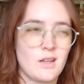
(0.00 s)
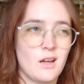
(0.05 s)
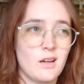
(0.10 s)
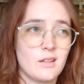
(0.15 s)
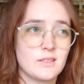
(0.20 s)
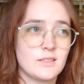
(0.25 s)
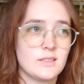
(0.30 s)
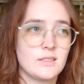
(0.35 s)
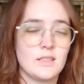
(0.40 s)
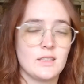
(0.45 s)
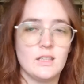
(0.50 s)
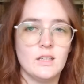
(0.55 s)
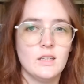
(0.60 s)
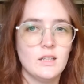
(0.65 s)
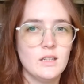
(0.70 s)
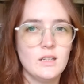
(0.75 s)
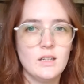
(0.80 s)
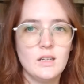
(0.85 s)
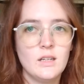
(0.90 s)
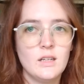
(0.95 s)
Honestly,
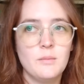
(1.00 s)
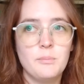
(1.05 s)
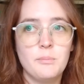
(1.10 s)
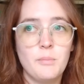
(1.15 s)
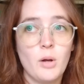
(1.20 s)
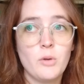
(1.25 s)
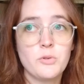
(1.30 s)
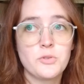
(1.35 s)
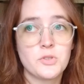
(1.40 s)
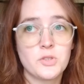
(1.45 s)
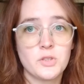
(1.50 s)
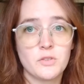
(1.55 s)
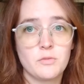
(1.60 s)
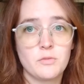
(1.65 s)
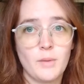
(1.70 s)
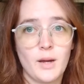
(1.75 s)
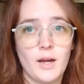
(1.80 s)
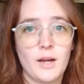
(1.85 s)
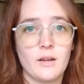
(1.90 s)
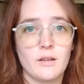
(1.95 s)
most of
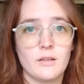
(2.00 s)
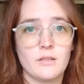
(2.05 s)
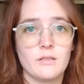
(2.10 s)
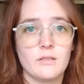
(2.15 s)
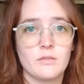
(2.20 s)
my